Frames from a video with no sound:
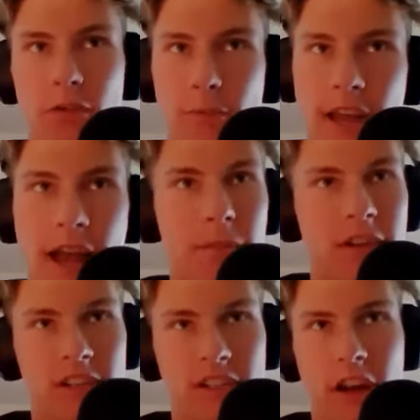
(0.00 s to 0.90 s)
We'd be happy
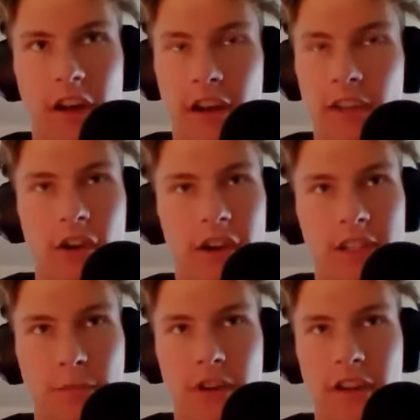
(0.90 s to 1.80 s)
to share any of our
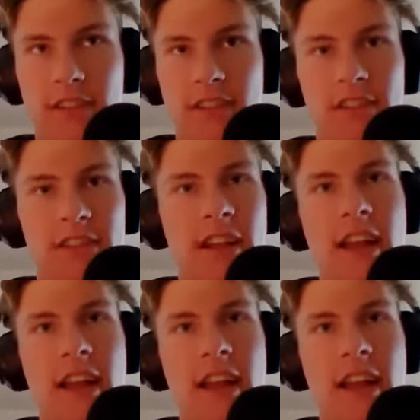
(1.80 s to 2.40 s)
experiences.